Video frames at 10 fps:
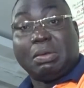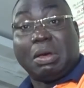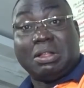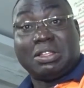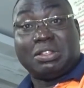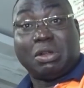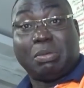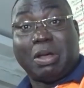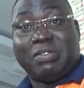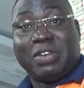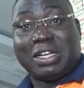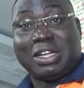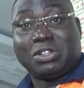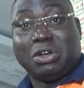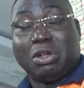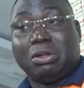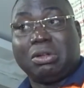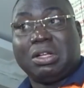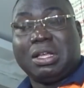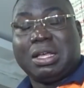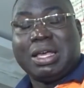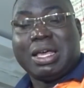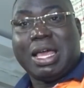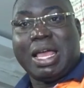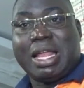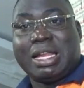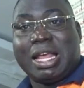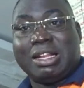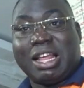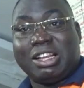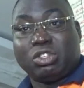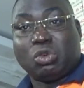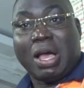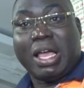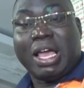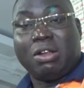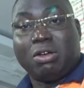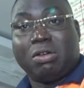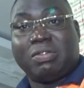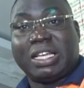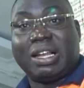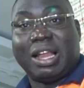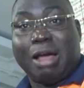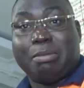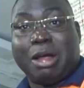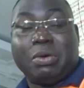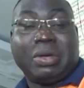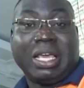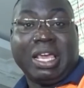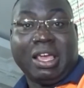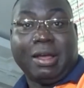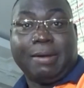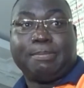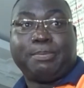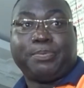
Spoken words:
The world is not perfect at all. And that is why a lot of the glamour we hear,